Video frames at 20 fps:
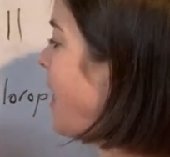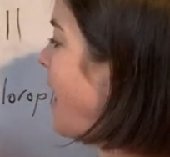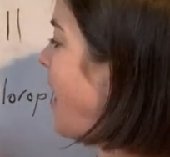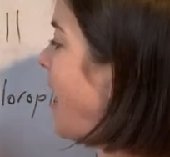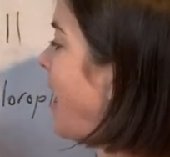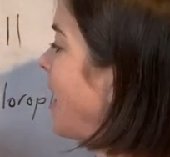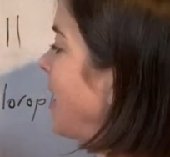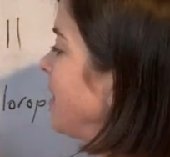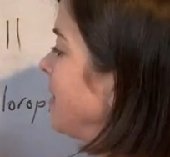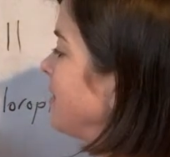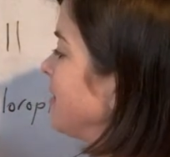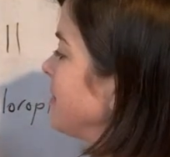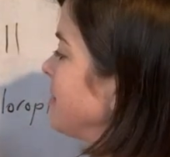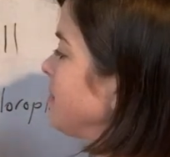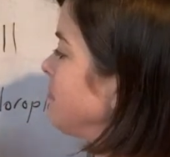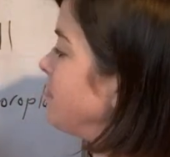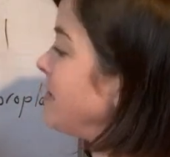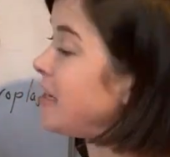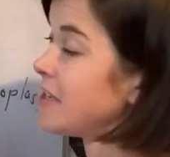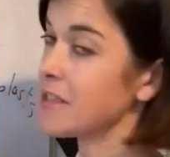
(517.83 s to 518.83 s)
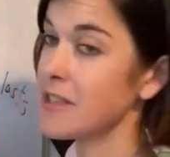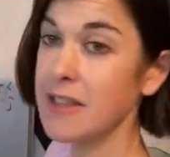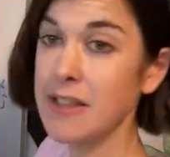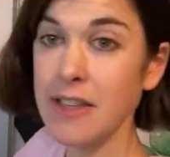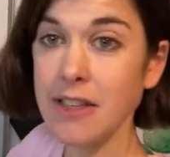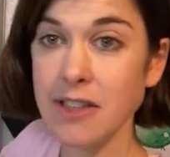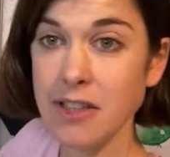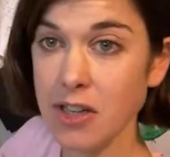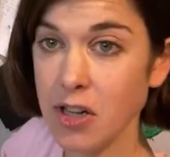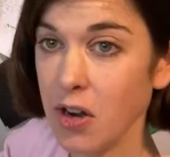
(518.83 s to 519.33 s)
And the reason
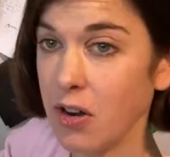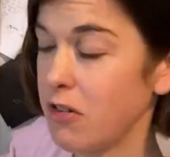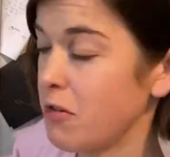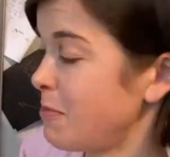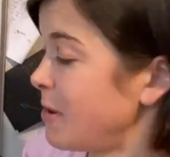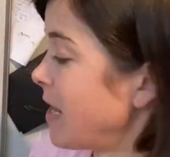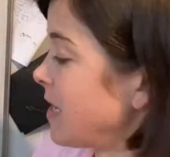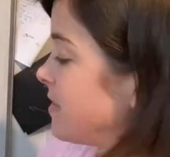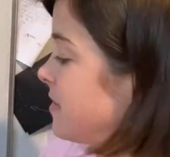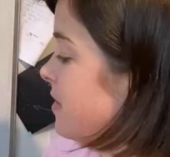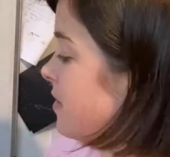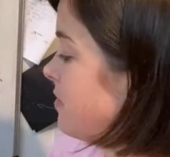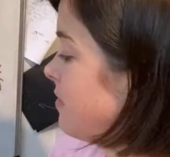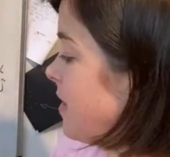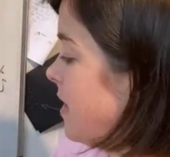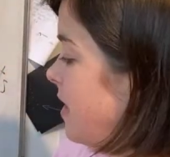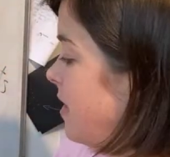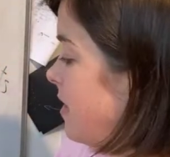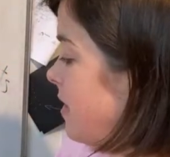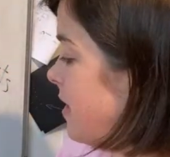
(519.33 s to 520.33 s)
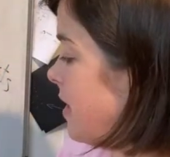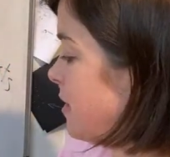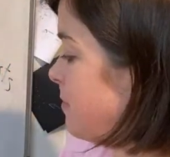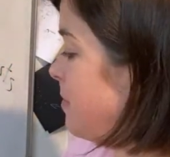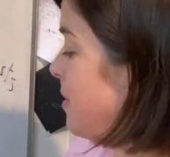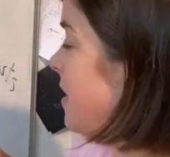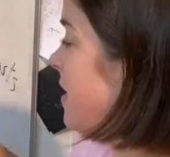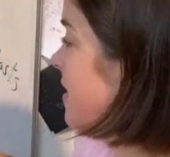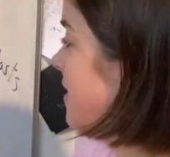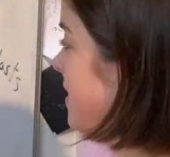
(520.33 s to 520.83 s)
the chloroplasts are green is
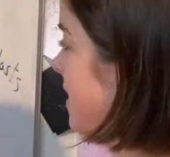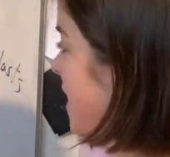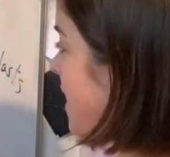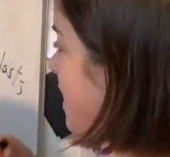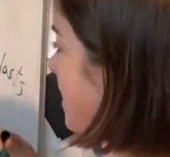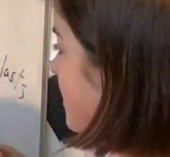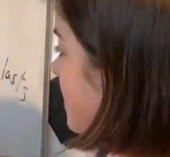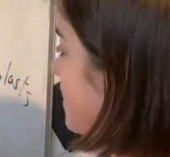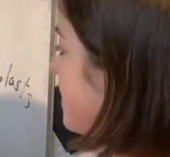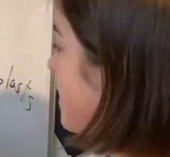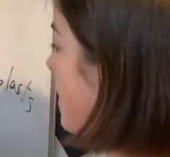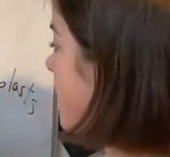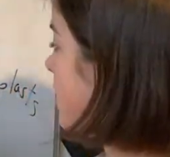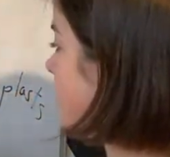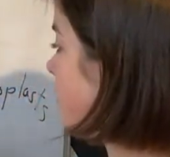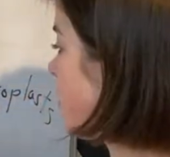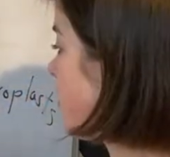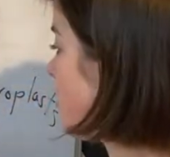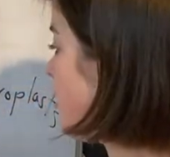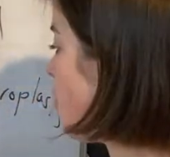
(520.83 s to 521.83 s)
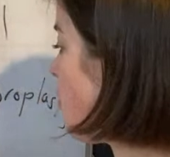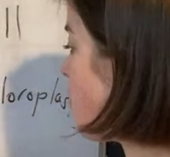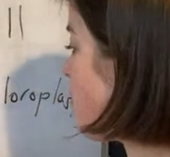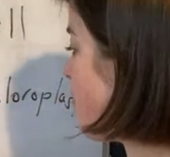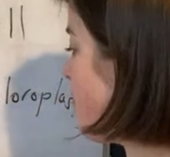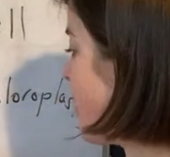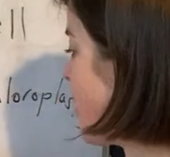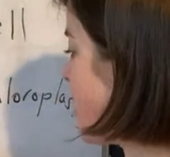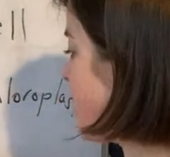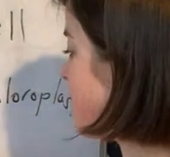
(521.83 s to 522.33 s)
because inside the
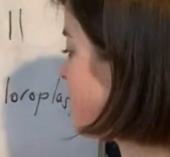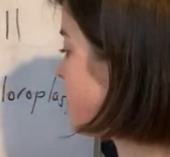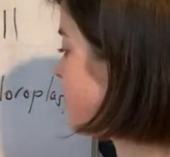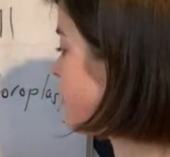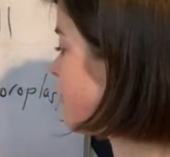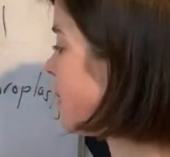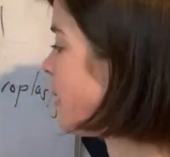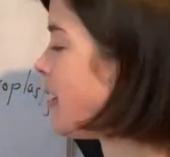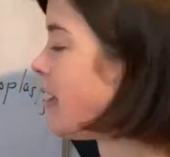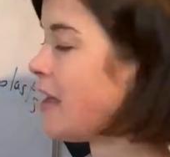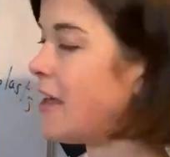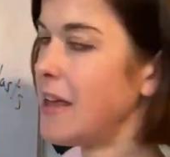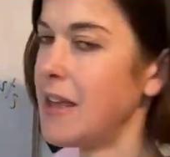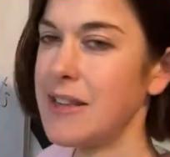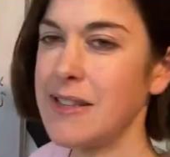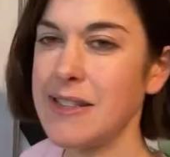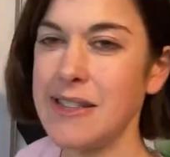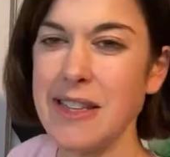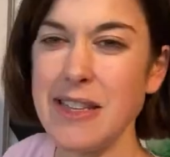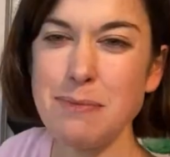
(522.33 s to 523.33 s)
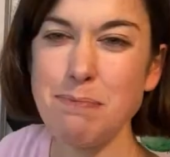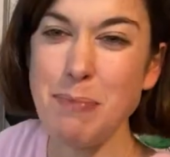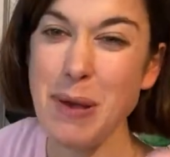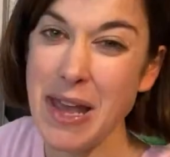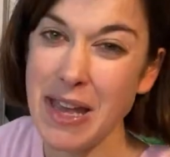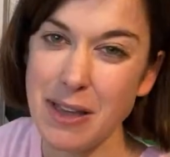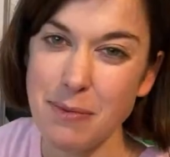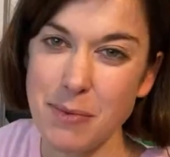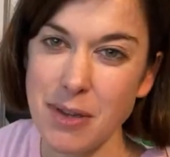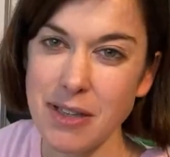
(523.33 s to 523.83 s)
chloroplasts is this
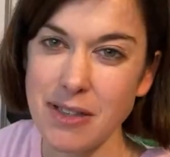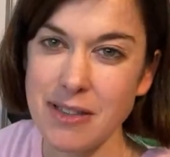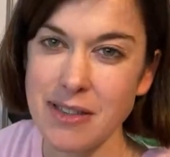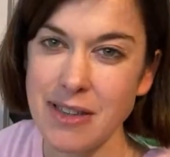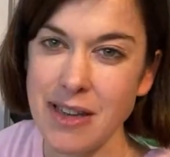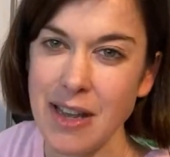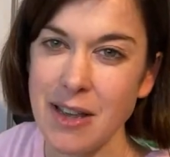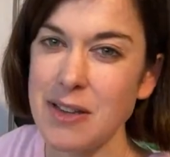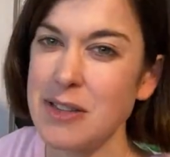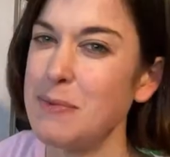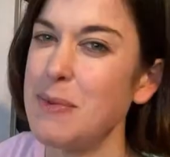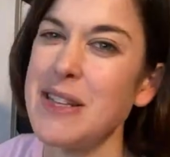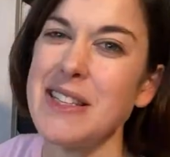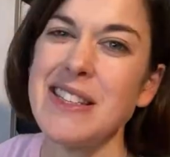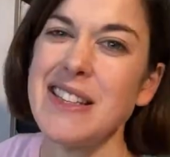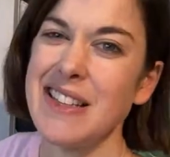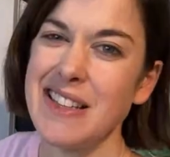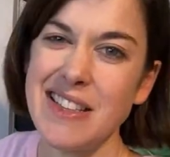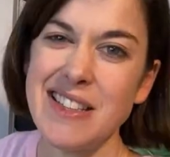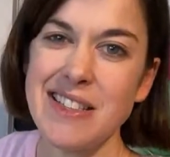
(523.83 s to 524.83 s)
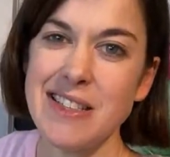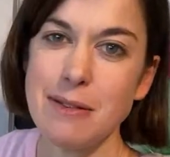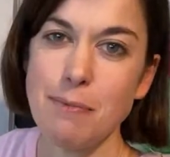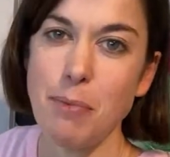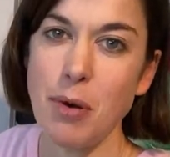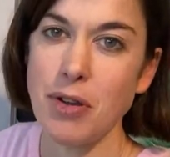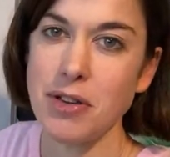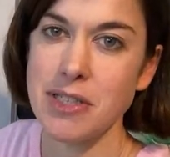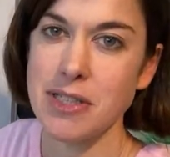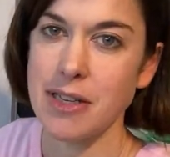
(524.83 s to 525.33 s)
pigment, It's basically just a
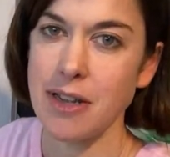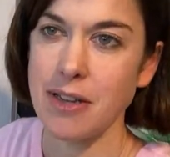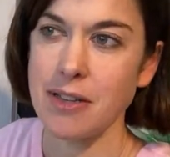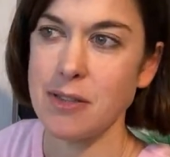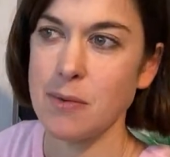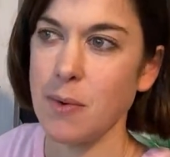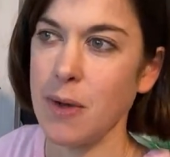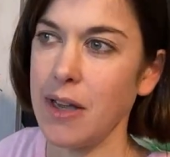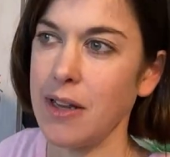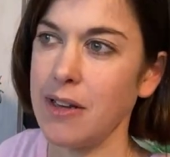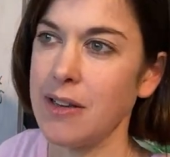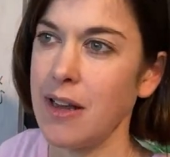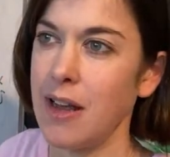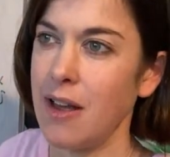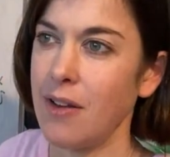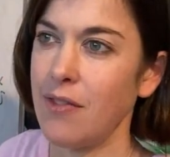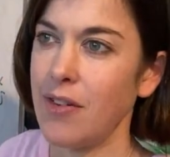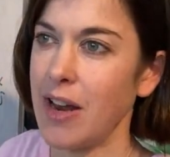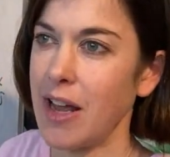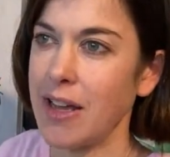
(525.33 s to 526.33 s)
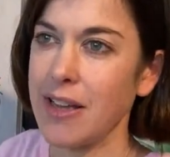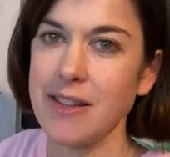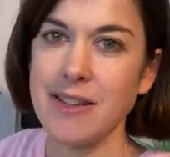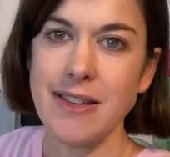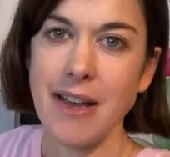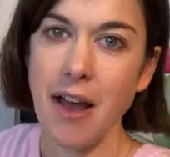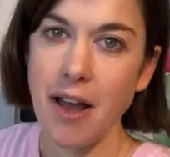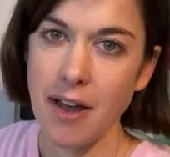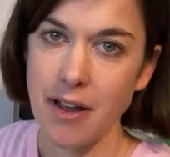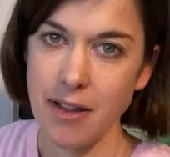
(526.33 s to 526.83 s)
posh science word for like a
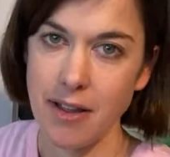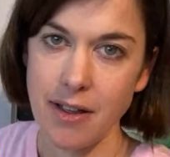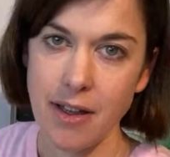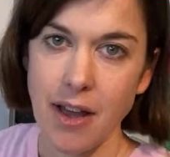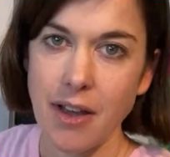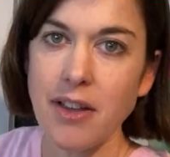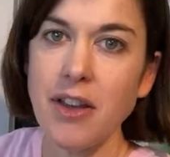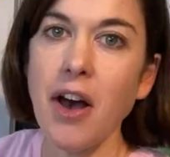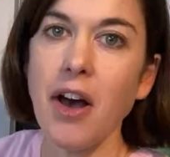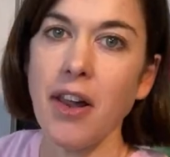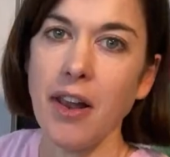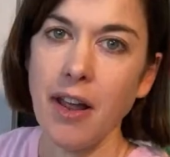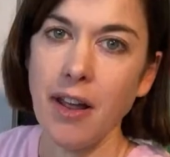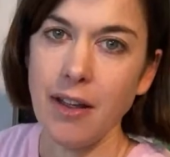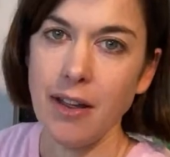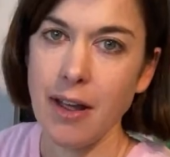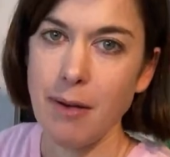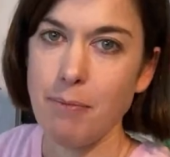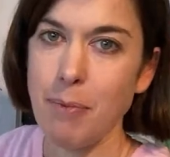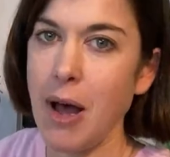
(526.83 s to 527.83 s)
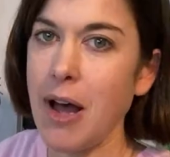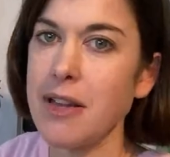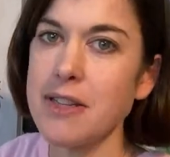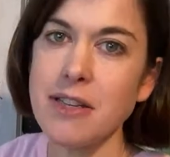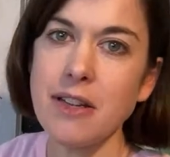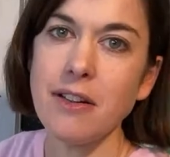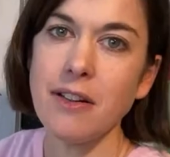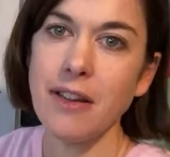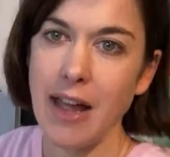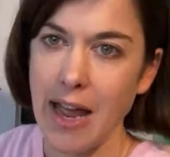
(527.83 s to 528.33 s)
dye, a colour, a
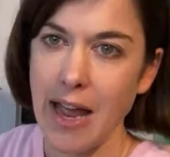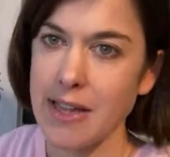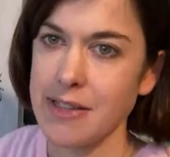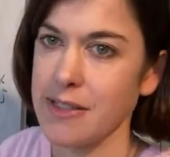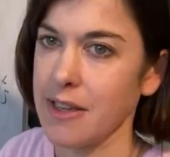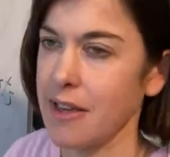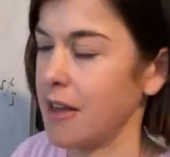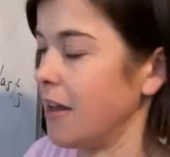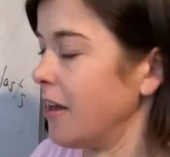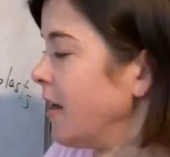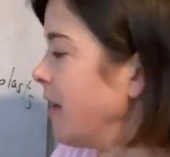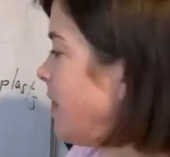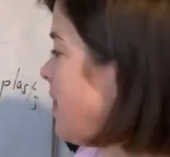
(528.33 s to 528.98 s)
particle that has a colour.